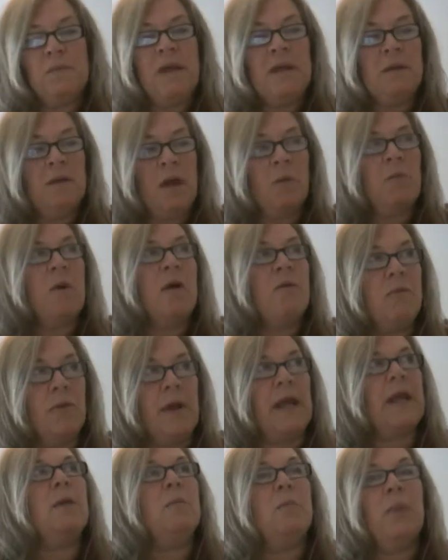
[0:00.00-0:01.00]
been a rough
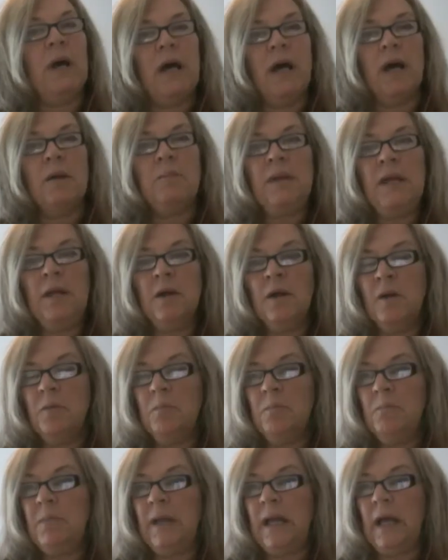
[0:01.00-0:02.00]
week, but I'm
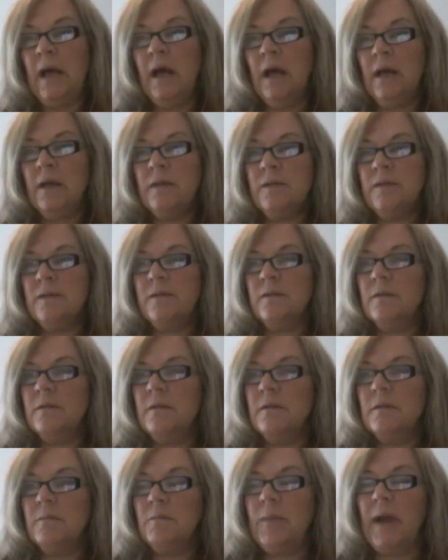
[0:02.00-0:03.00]
here because
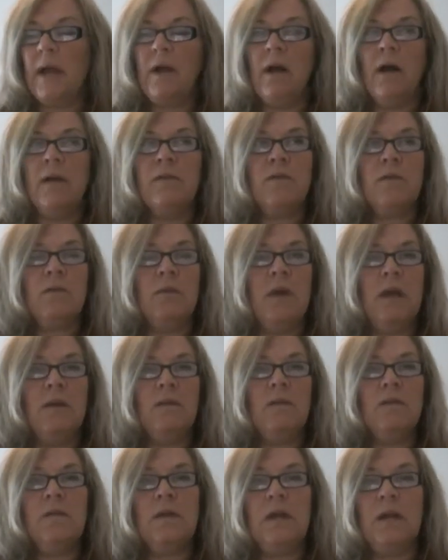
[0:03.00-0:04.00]
by God's
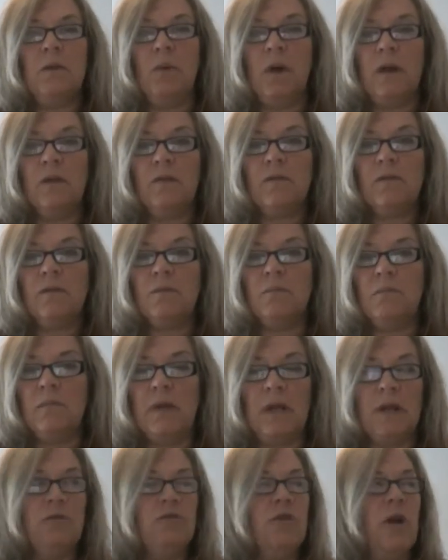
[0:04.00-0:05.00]
grace, He wants
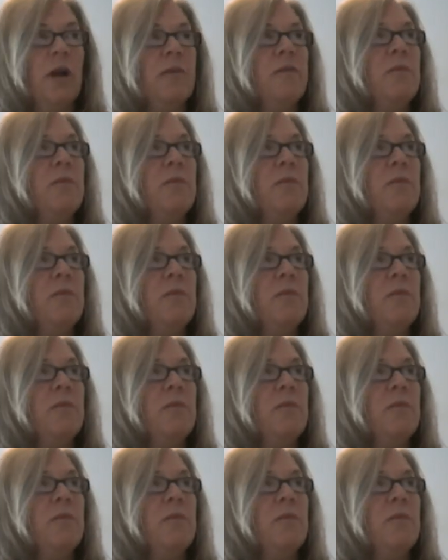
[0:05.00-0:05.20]
me to share